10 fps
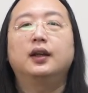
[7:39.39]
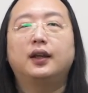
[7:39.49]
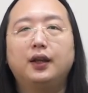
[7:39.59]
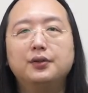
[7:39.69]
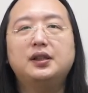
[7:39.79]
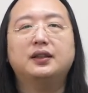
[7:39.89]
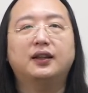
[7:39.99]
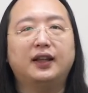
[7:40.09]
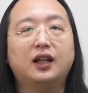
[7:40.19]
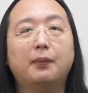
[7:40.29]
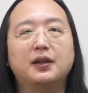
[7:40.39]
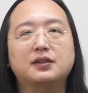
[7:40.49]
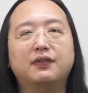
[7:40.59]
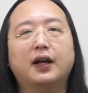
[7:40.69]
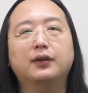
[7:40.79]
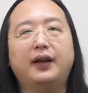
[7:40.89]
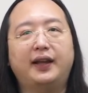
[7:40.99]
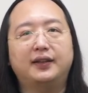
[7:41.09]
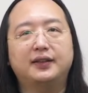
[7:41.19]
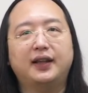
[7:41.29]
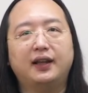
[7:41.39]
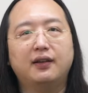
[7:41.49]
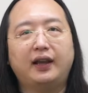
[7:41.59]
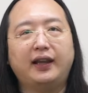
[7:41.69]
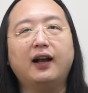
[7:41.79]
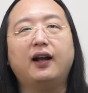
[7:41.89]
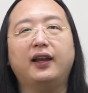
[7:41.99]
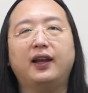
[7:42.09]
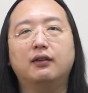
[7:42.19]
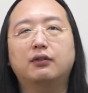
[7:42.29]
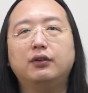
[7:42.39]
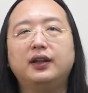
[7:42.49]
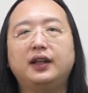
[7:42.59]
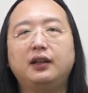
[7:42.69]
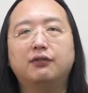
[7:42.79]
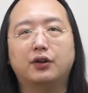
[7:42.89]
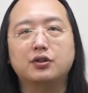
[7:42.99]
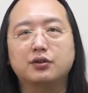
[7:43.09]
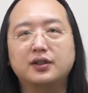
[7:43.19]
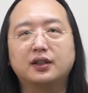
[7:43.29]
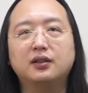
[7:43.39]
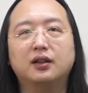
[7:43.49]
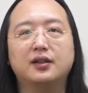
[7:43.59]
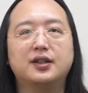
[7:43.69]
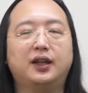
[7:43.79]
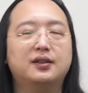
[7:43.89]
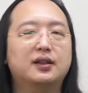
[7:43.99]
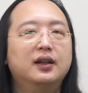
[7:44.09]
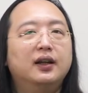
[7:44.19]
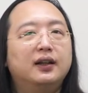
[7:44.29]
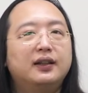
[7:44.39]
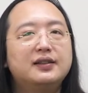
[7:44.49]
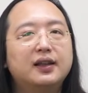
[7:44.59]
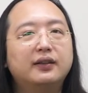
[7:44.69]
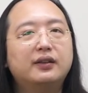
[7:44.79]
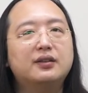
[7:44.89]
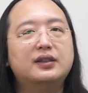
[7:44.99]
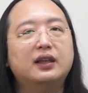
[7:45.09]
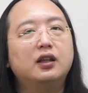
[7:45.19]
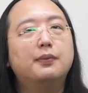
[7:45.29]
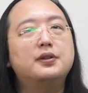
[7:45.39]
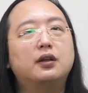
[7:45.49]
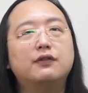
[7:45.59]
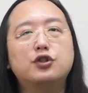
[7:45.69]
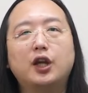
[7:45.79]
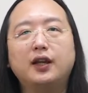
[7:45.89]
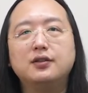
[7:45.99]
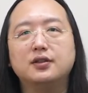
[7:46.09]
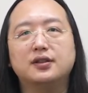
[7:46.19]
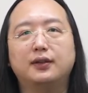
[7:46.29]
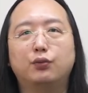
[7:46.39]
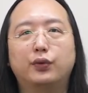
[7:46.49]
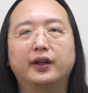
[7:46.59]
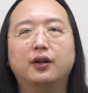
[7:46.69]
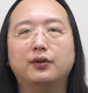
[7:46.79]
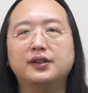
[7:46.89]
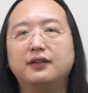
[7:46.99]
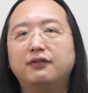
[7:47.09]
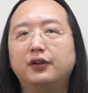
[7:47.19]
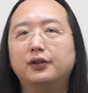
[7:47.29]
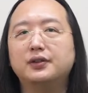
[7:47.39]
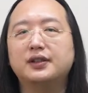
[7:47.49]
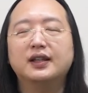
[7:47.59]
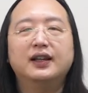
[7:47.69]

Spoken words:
Using the database value-added AI and 3D virtual technologies, designers can observe changes in wrinkles and folds